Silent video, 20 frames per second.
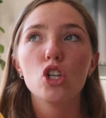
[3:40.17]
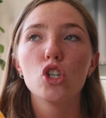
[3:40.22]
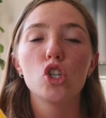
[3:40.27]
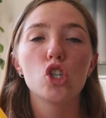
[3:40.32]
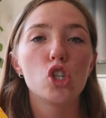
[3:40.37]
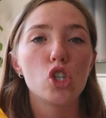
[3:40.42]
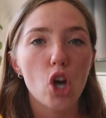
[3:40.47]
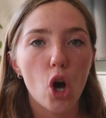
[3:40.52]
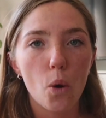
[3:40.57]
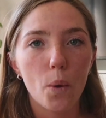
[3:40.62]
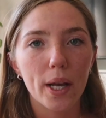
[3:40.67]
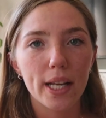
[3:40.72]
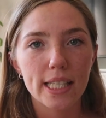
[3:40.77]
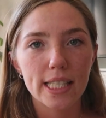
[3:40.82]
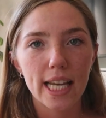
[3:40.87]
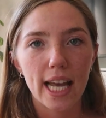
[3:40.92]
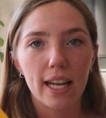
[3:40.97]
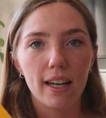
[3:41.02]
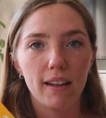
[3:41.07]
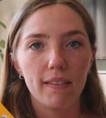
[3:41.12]
So
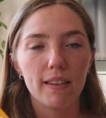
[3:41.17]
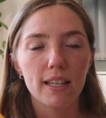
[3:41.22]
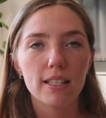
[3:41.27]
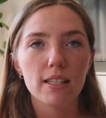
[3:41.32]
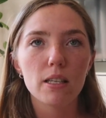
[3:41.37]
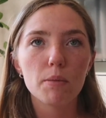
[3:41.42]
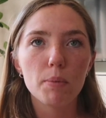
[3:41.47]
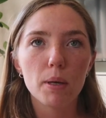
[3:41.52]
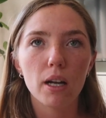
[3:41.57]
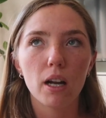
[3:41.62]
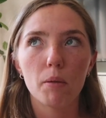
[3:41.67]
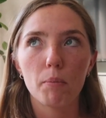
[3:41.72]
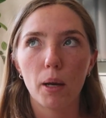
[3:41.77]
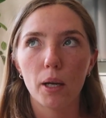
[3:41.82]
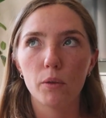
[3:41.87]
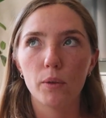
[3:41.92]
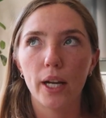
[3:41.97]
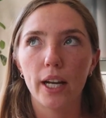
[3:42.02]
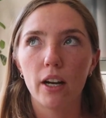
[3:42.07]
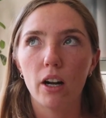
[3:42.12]
excited. This has been on
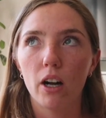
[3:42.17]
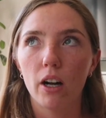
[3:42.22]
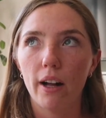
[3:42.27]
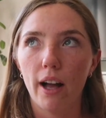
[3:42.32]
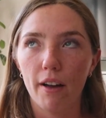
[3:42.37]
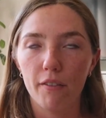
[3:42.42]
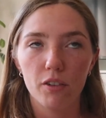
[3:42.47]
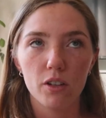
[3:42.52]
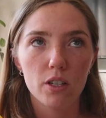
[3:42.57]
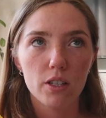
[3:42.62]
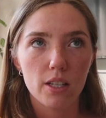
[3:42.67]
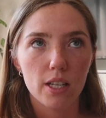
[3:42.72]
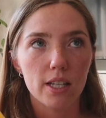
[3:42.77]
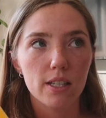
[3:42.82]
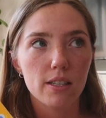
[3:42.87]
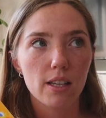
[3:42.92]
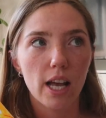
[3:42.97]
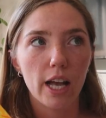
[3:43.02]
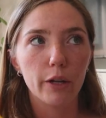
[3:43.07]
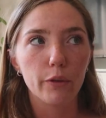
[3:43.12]
my radar ever
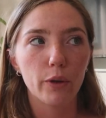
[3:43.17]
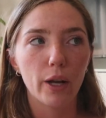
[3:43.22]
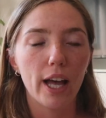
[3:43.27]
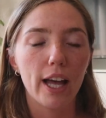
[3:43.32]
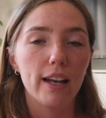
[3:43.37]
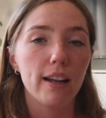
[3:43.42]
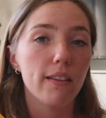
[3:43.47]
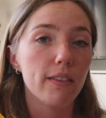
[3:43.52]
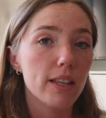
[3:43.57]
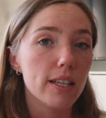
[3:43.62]
since I read